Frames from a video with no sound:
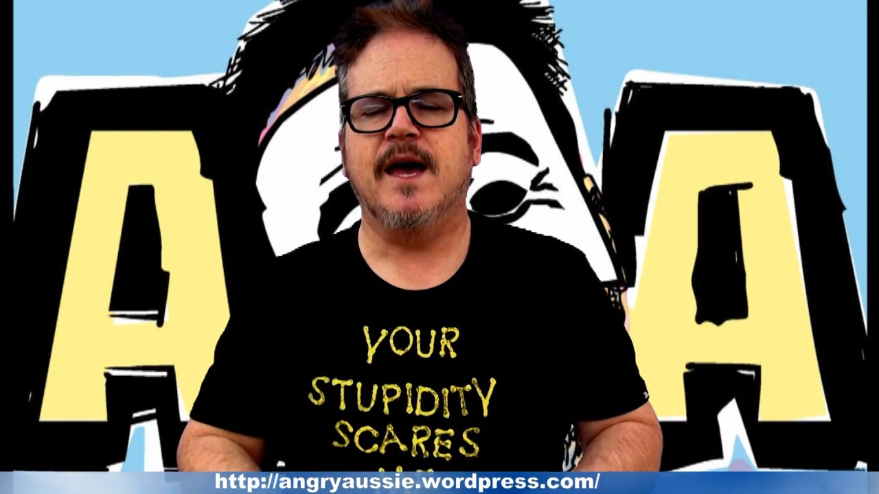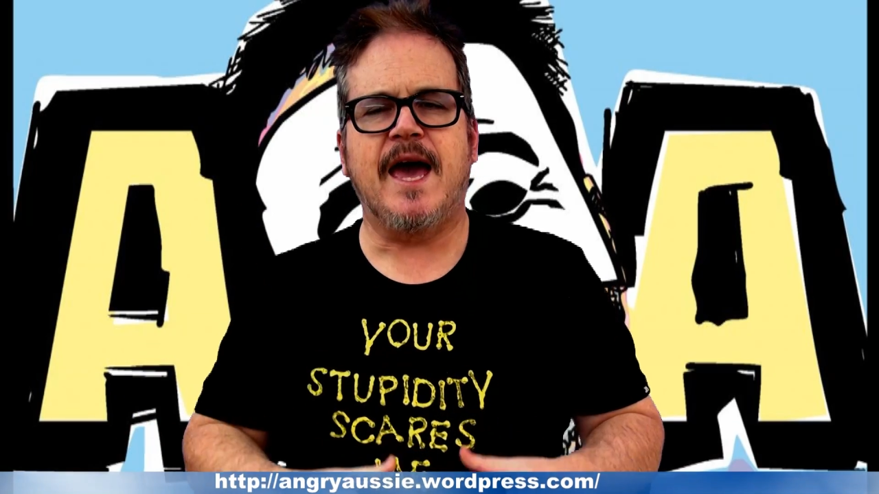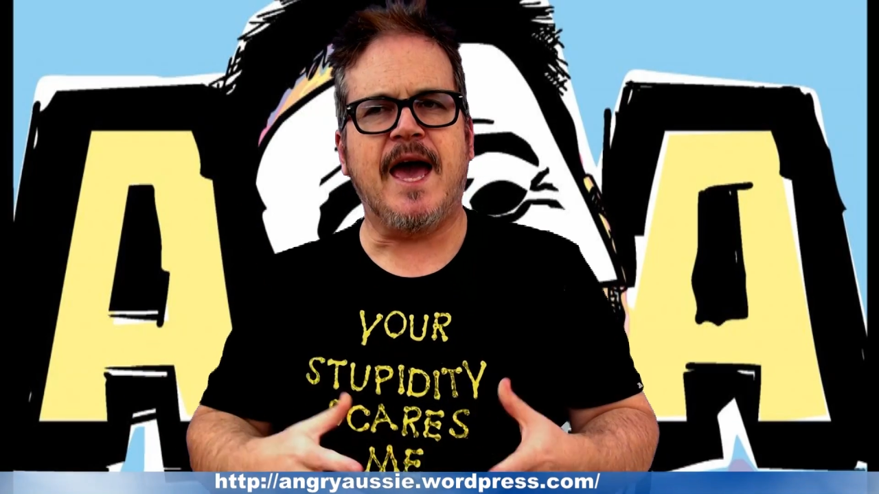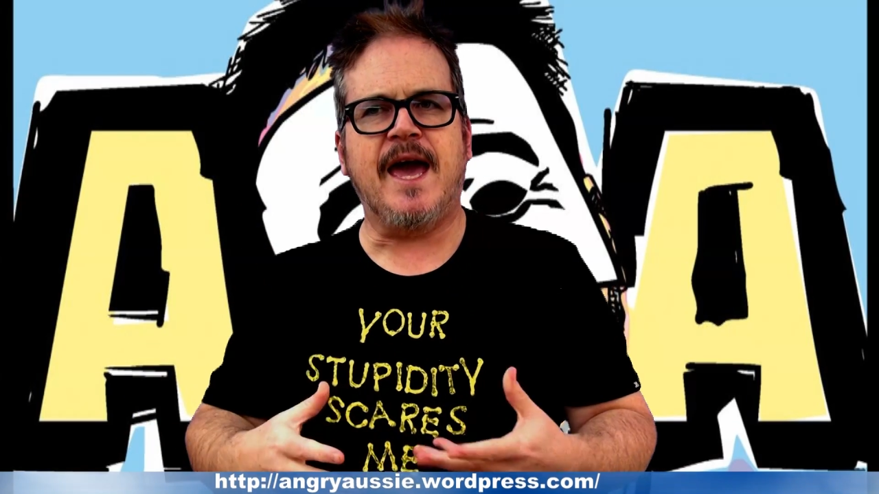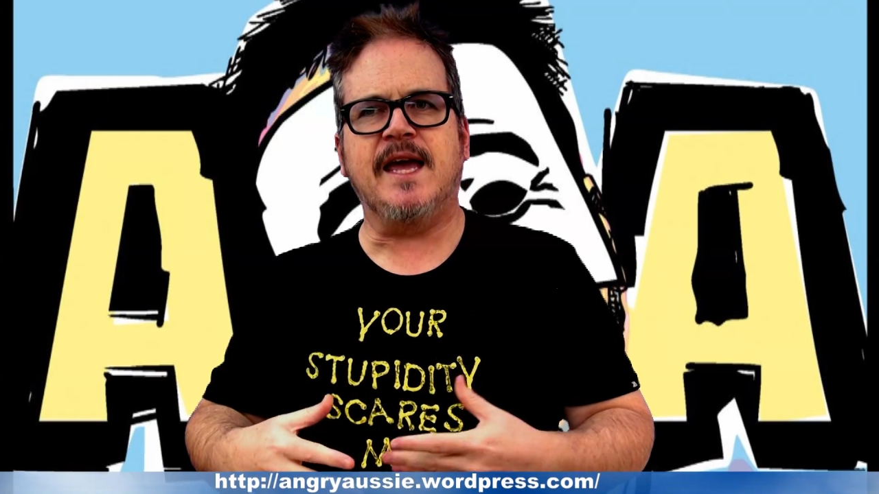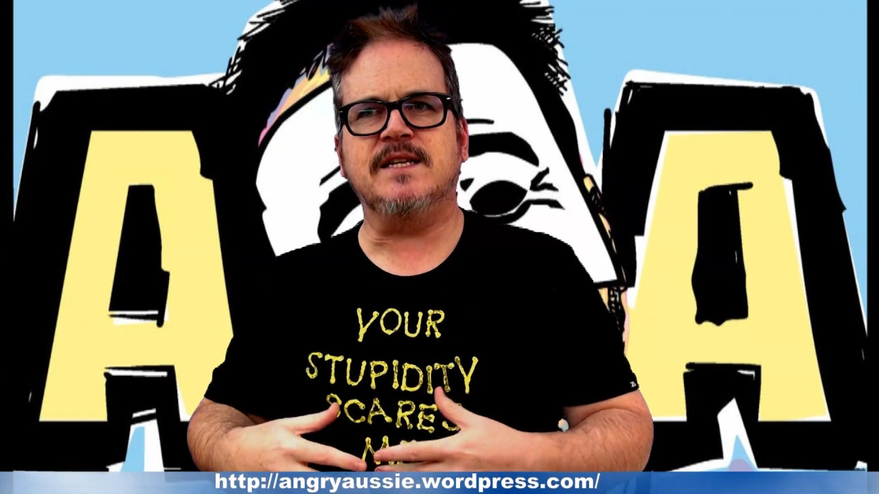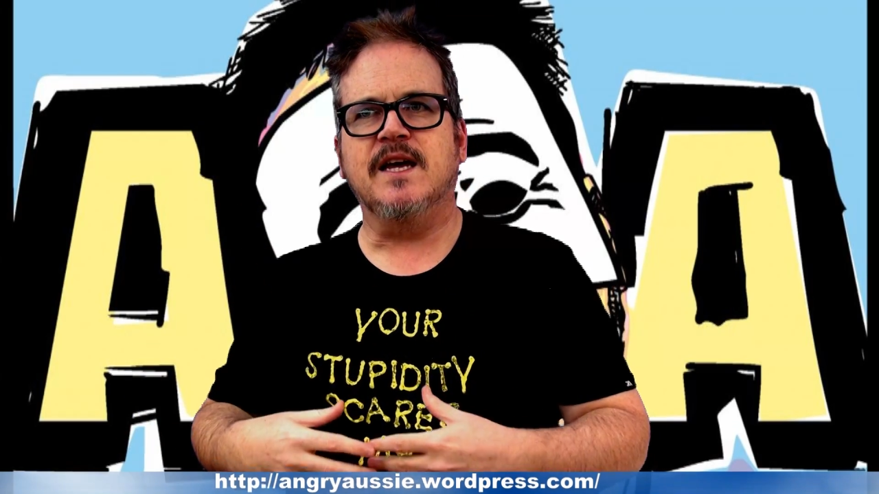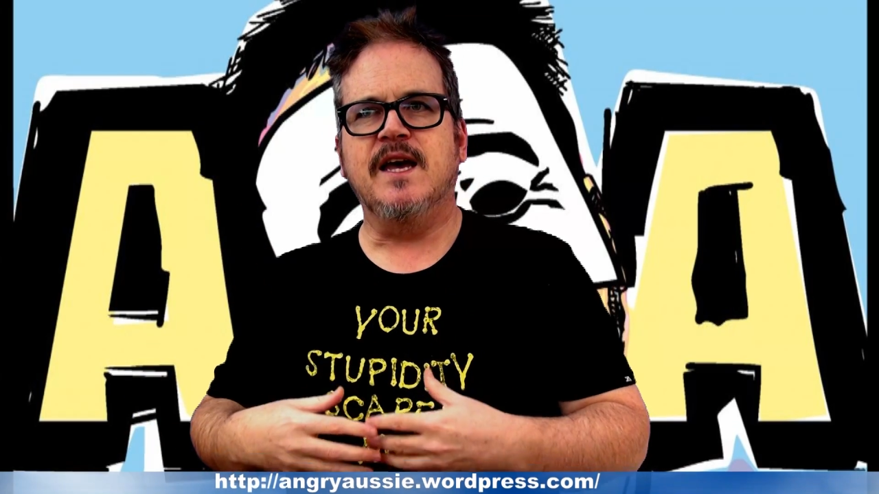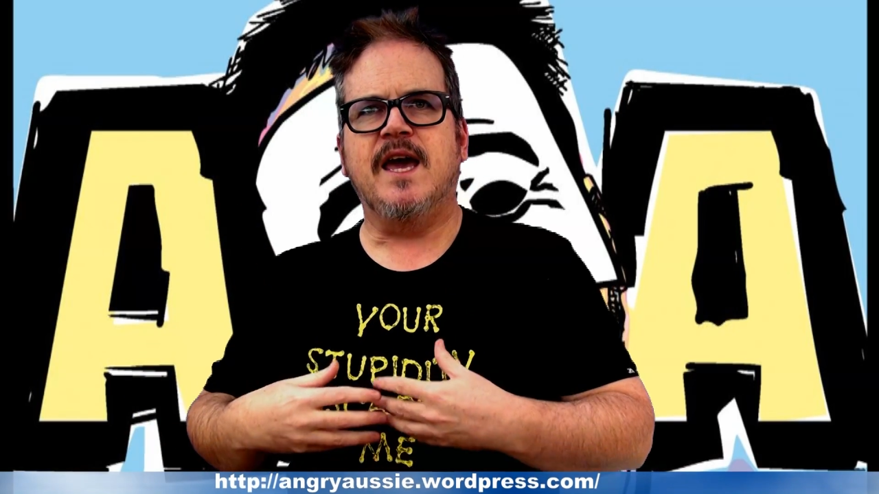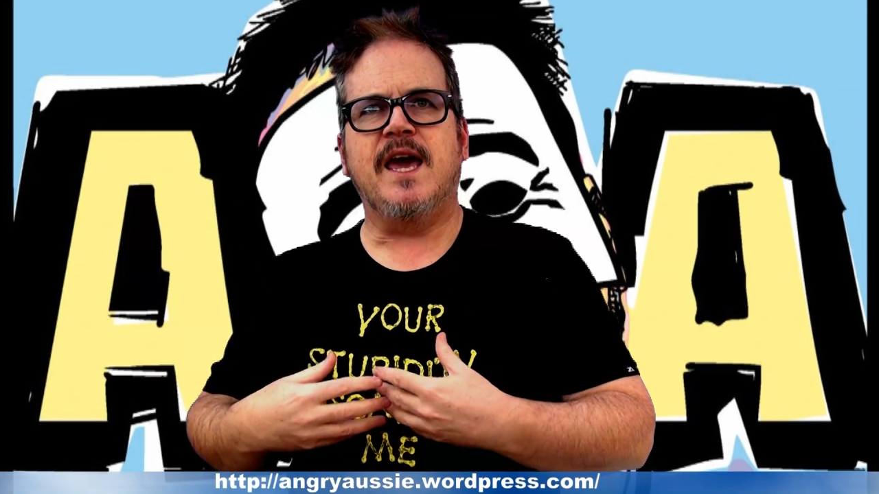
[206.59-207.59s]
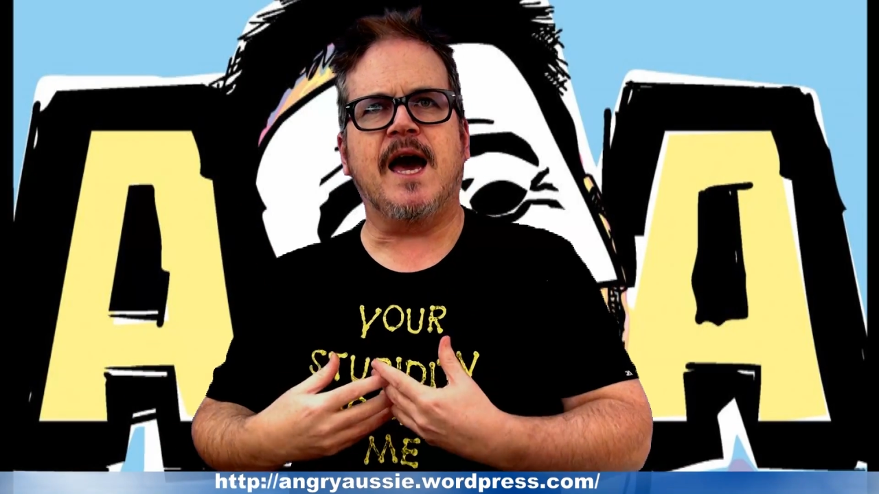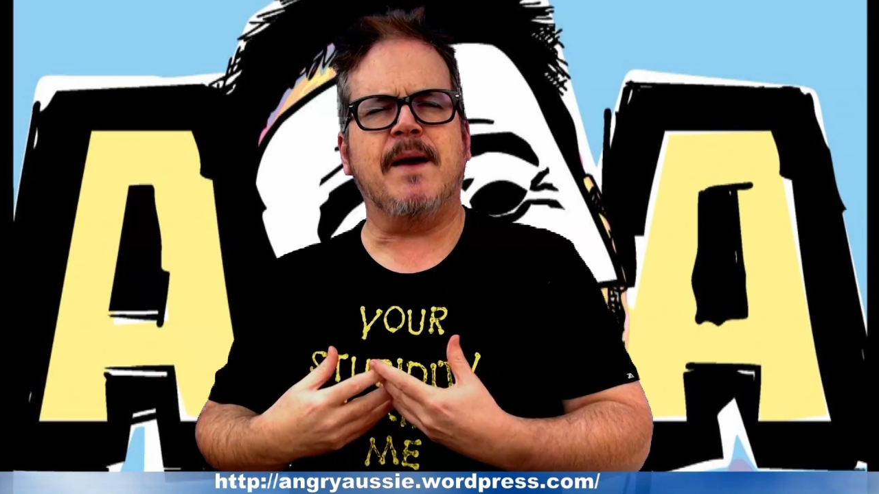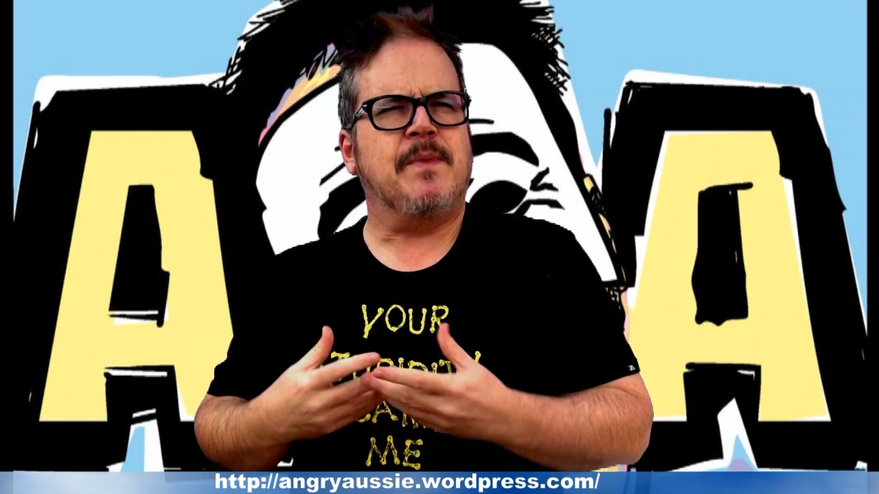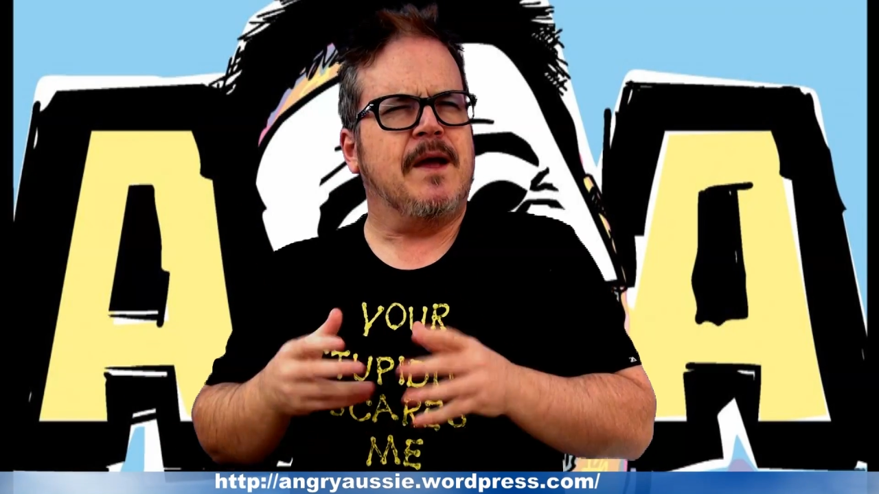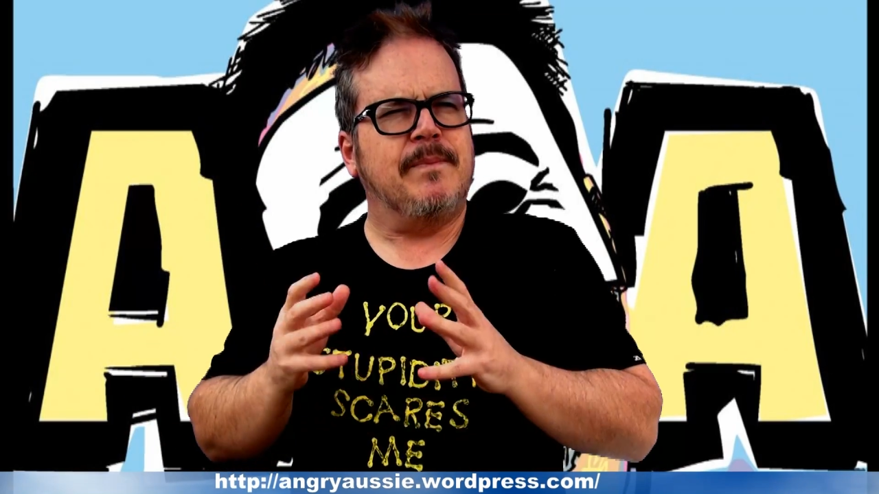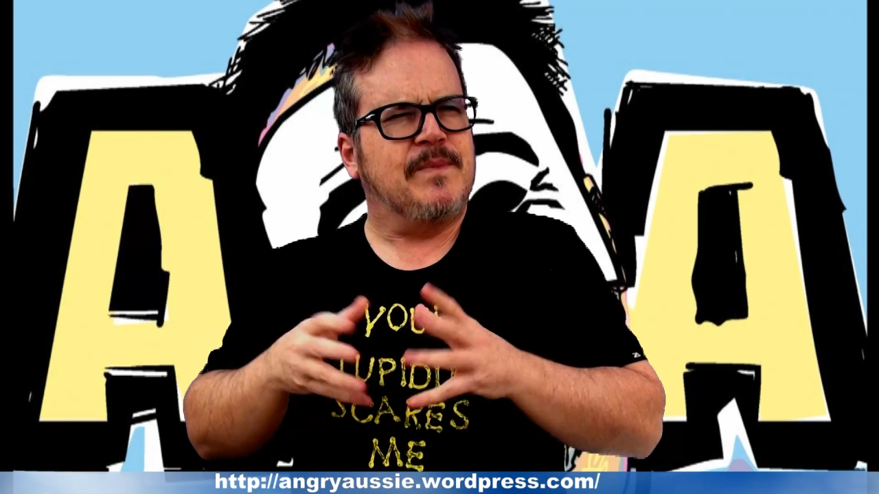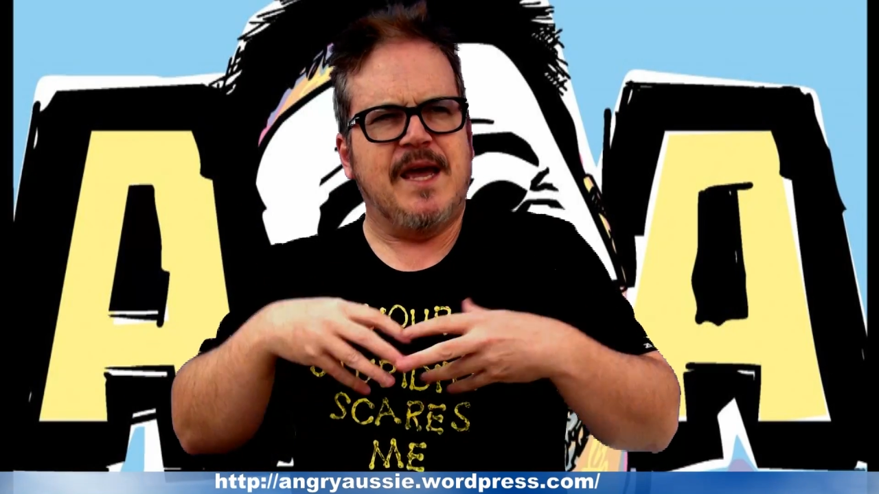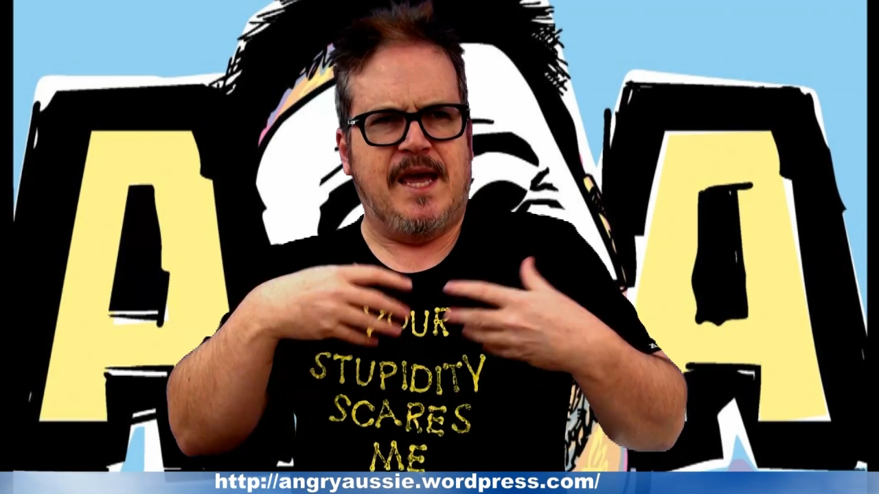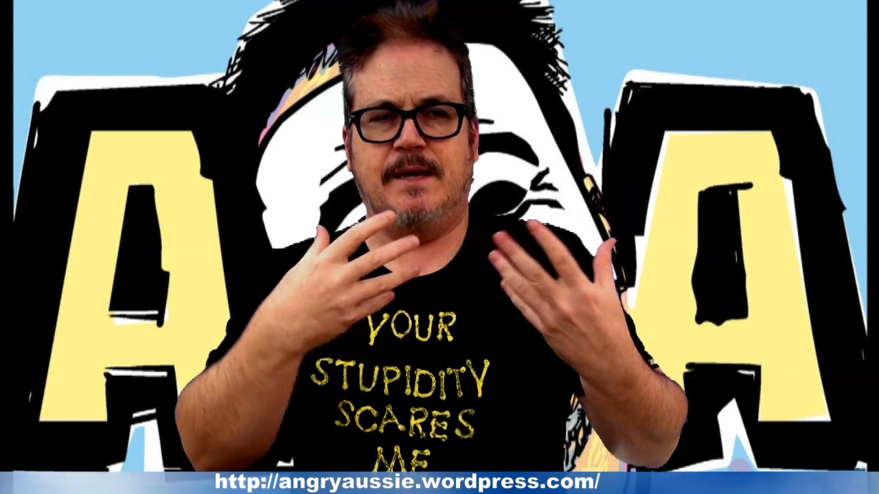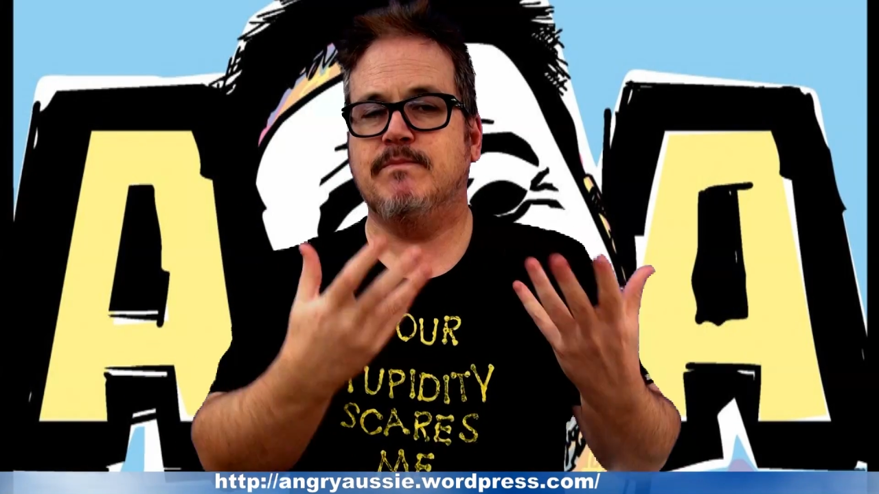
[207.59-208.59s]
And uh,
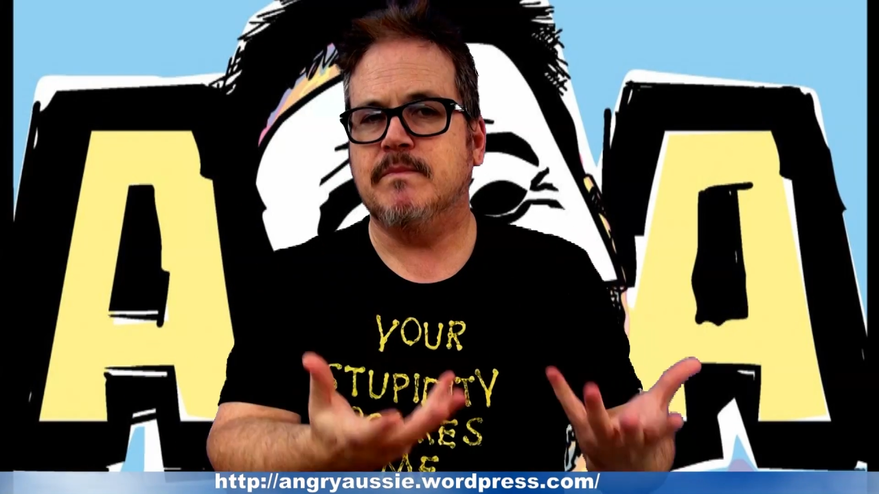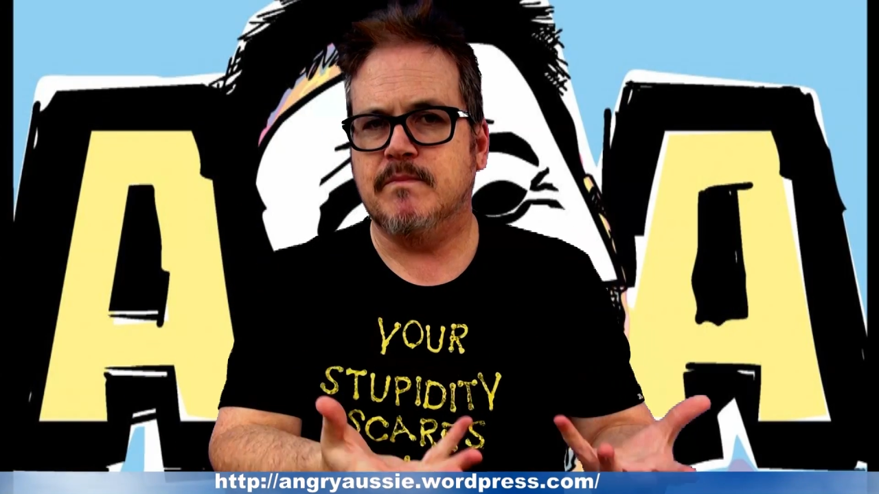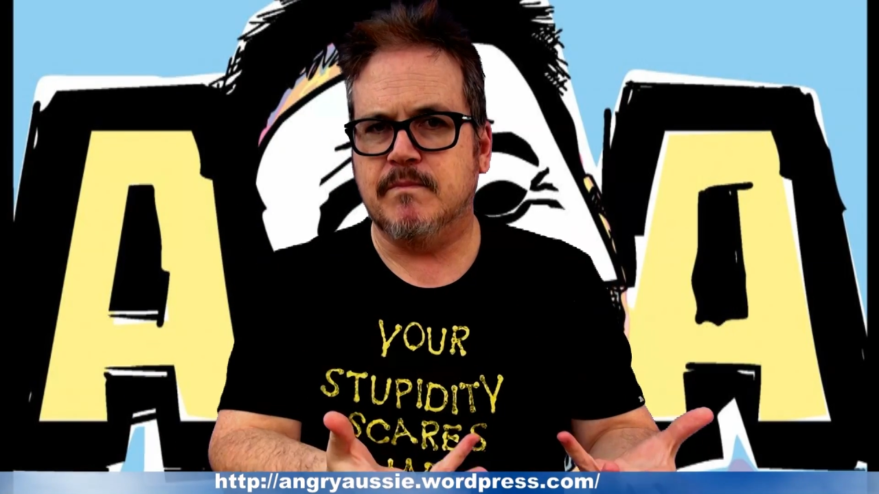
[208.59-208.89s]
he,